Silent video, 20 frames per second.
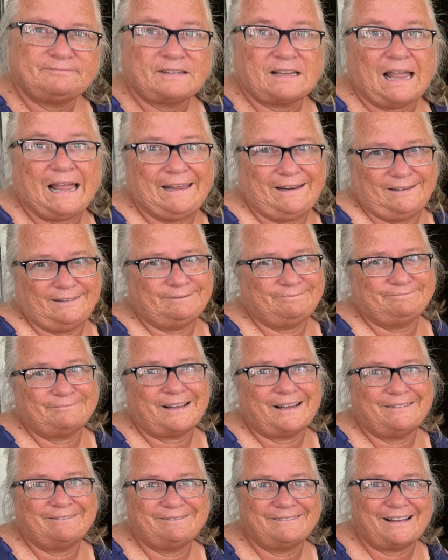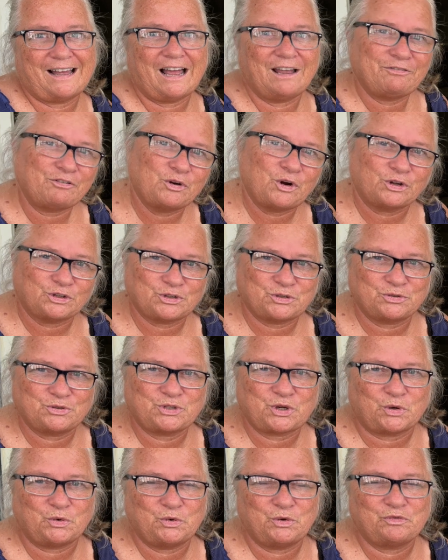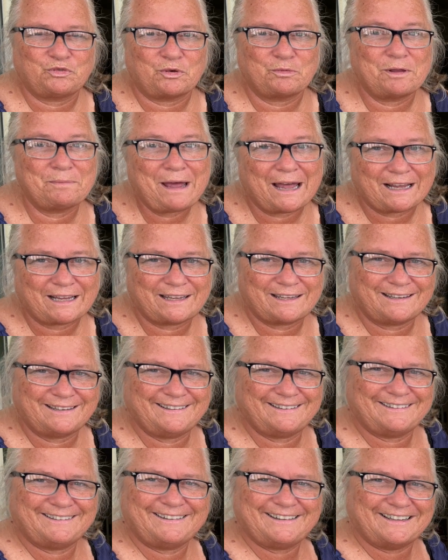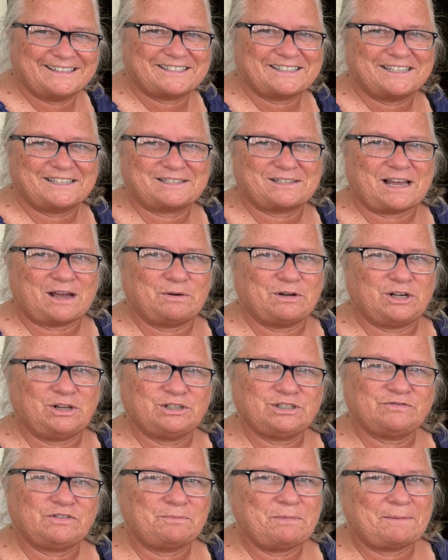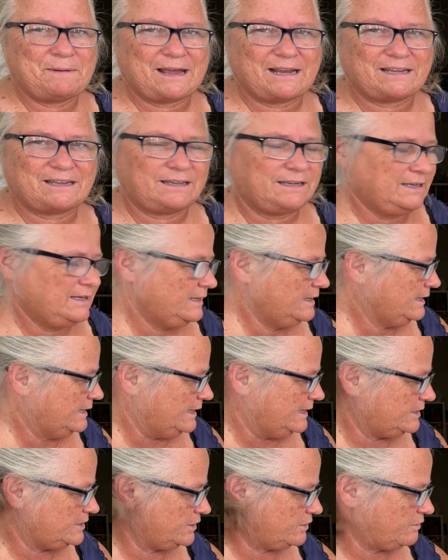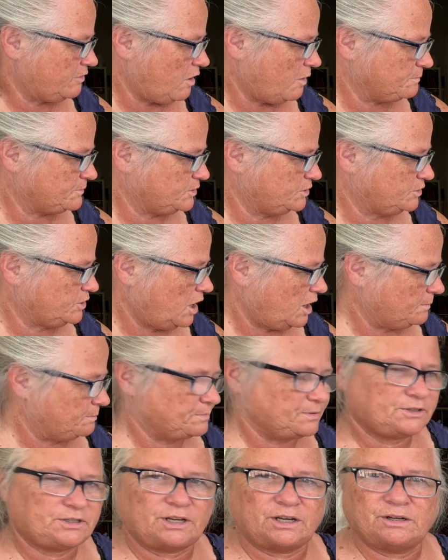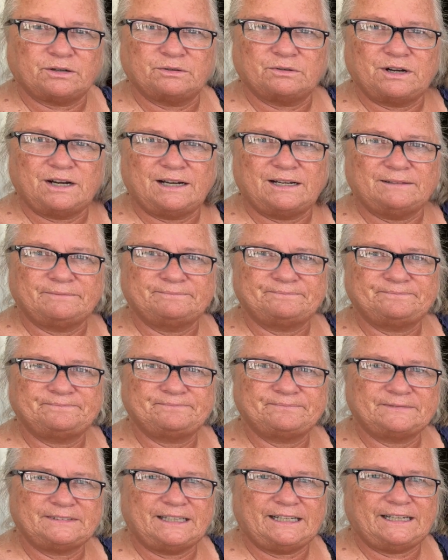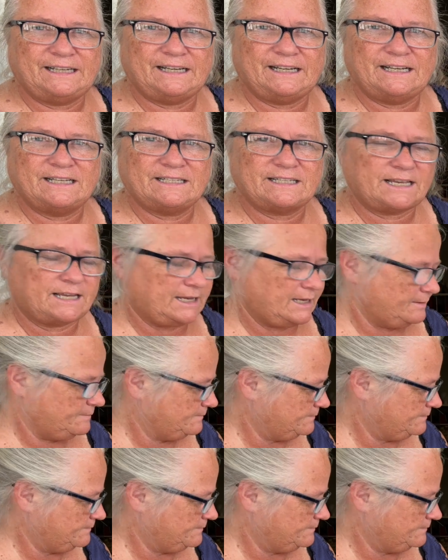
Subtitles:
And I forgot to show you from the back. This is how it looks from the back. It is a cropped top, so it is yeah,